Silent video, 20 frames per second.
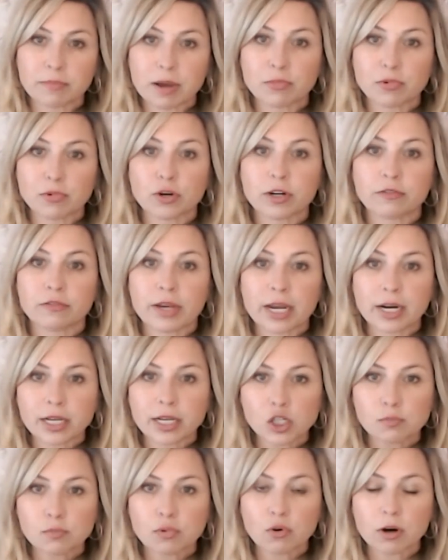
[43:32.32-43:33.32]
the Member
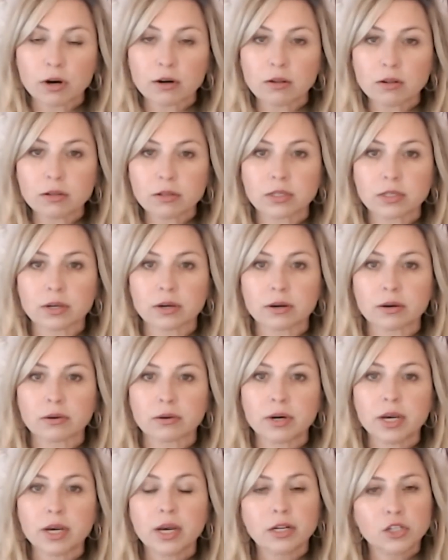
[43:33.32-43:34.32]
Advantage portal.
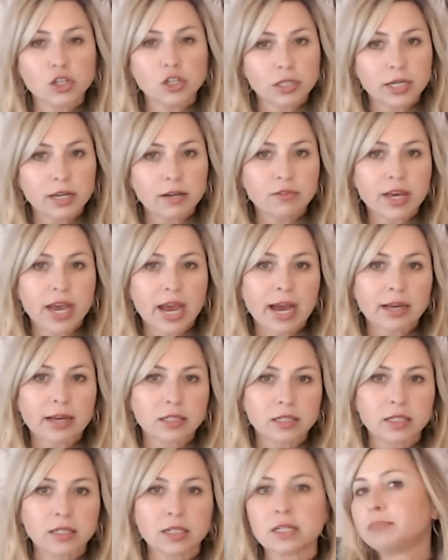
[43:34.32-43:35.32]
So just give the
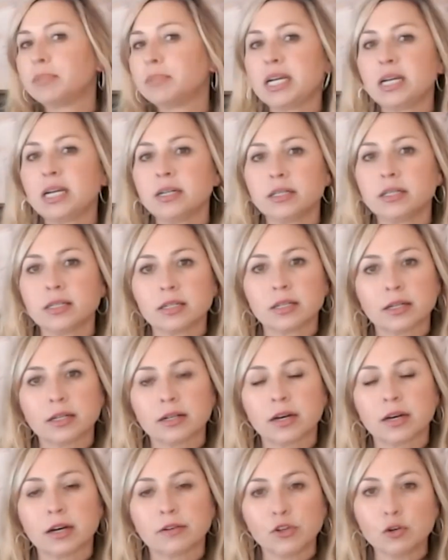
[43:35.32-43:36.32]
ASTA piece
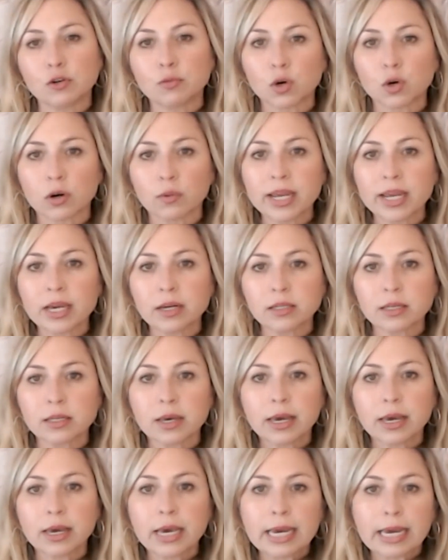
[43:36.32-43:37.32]
a few more weeks.
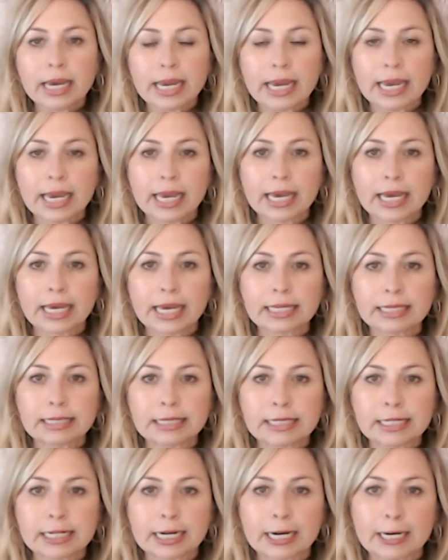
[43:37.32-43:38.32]

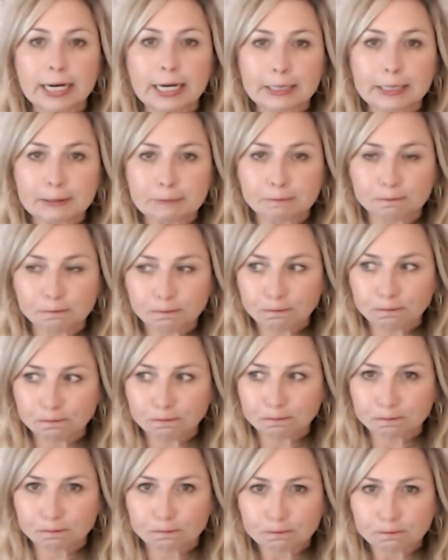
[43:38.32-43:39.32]
And
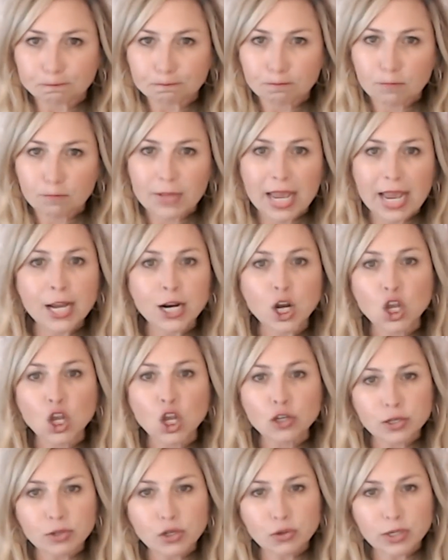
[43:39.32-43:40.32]

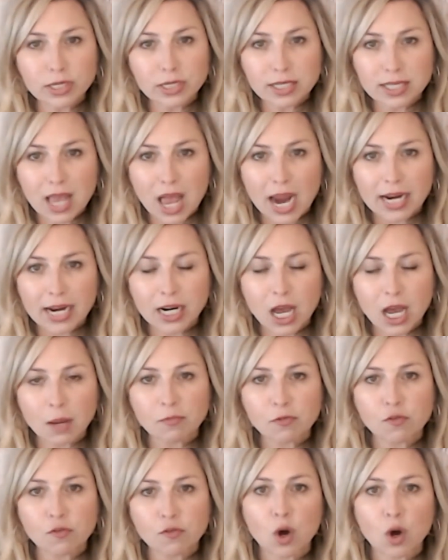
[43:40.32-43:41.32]
also you can sign
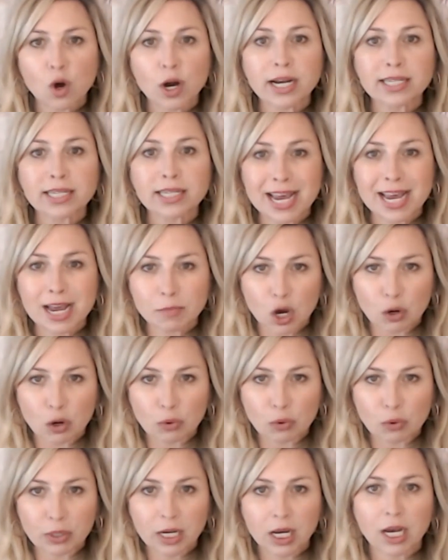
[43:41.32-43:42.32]
up for a
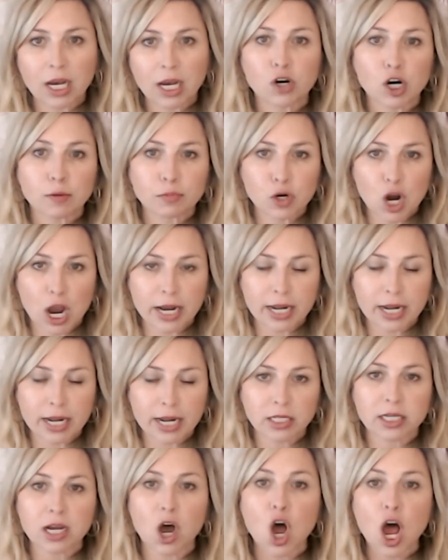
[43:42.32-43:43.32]
demo of our
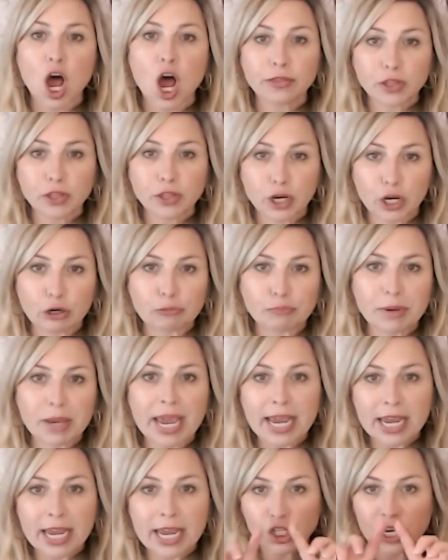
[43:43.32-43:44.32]
product on the
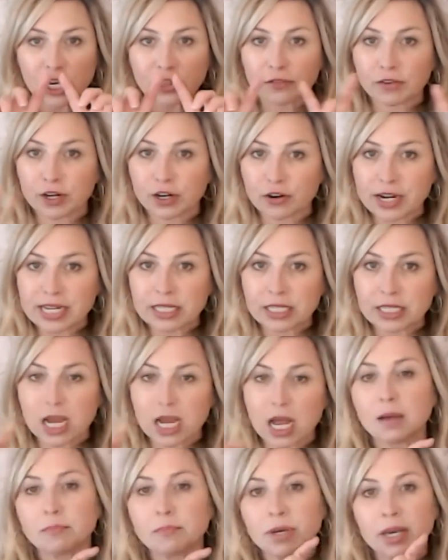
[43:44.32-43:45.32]
homepage at the very
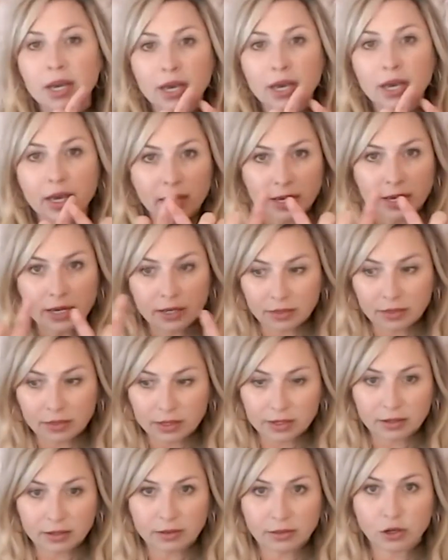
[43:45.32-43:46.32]
top in
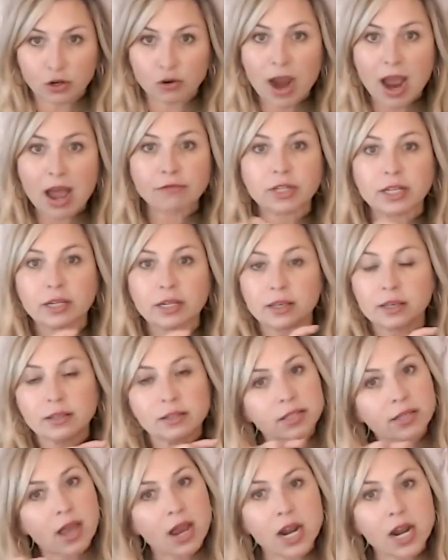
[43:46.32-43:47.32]
the graphic.
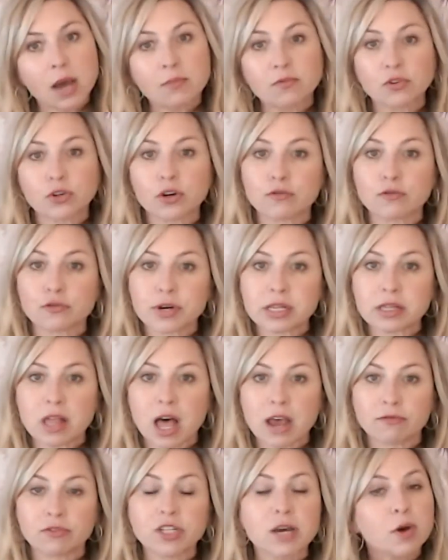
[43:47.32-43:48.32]
Sign up for a free
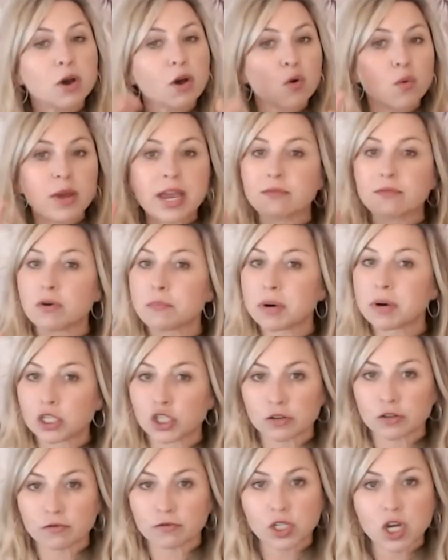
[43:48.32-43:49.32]
live demo. We have a
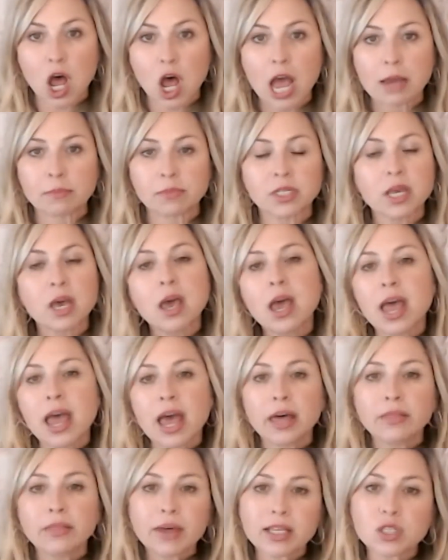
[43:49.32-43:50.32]
bunch of times.
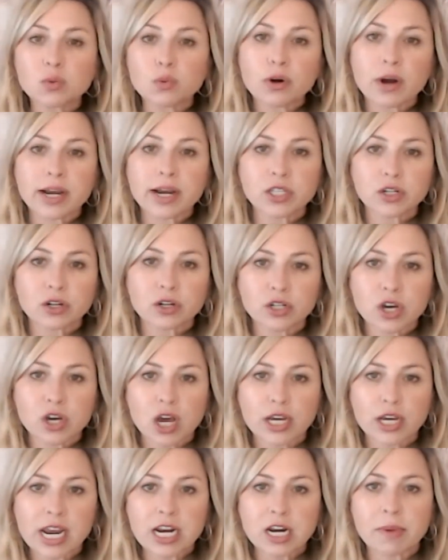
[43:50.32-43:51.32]
And that's where I start
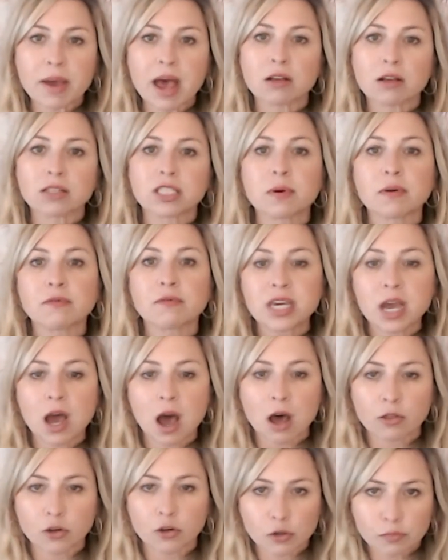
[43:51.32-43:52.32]
talking about some of the
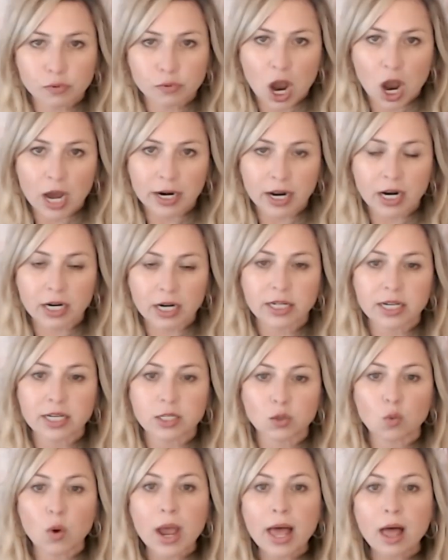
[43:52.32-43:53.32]
other product
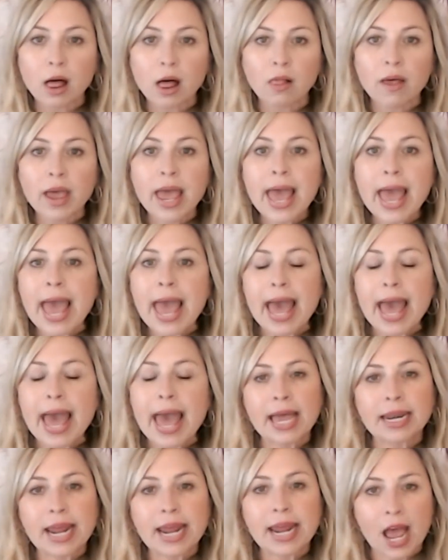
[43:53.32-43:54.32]
as well
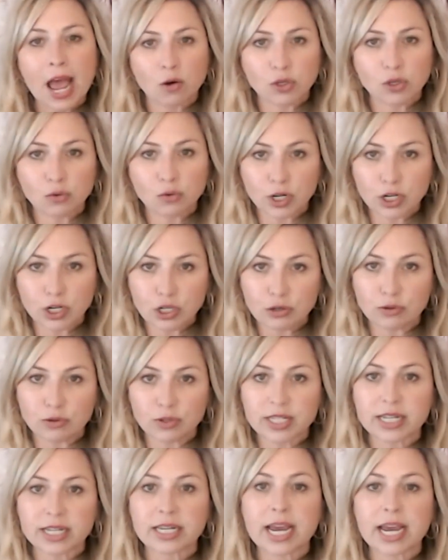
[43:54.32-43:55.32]
and how you can
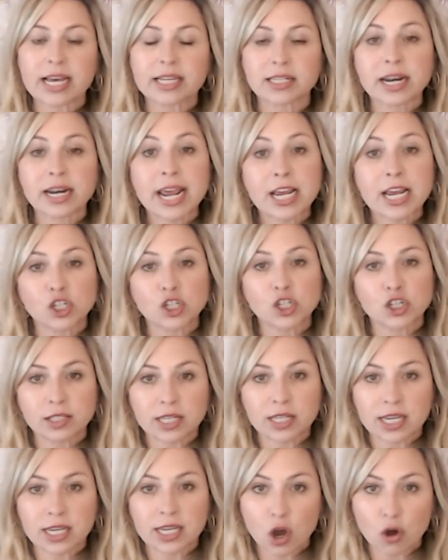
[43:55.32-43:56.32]
use it as an
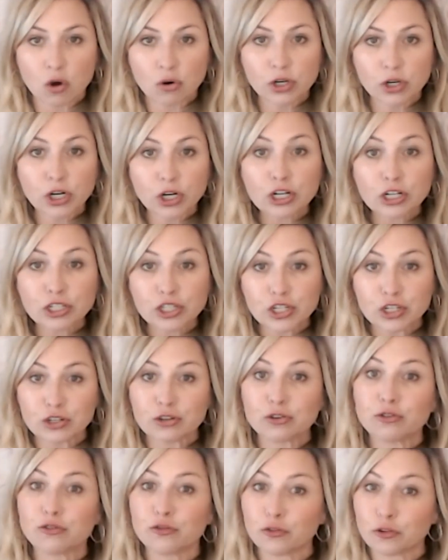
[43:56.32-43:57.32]
agency owner
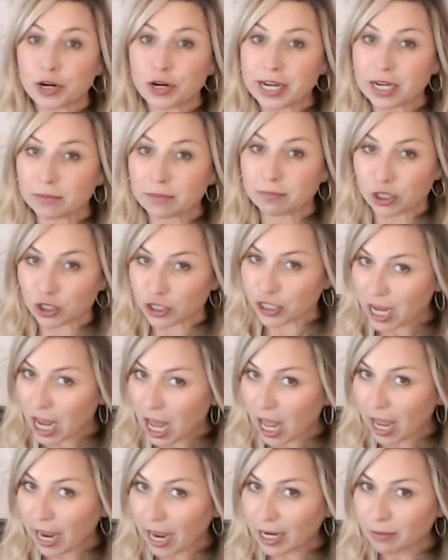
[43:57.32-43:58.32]
to free up your
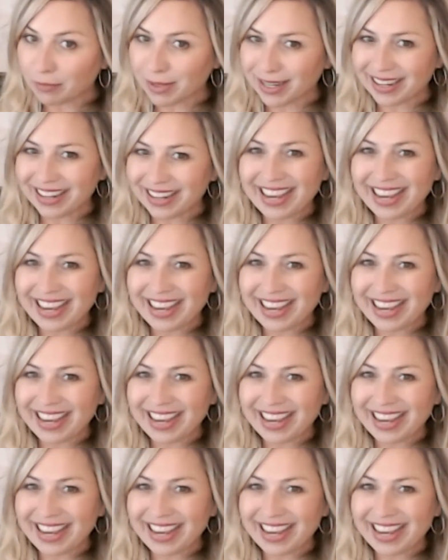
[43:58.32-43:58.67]
time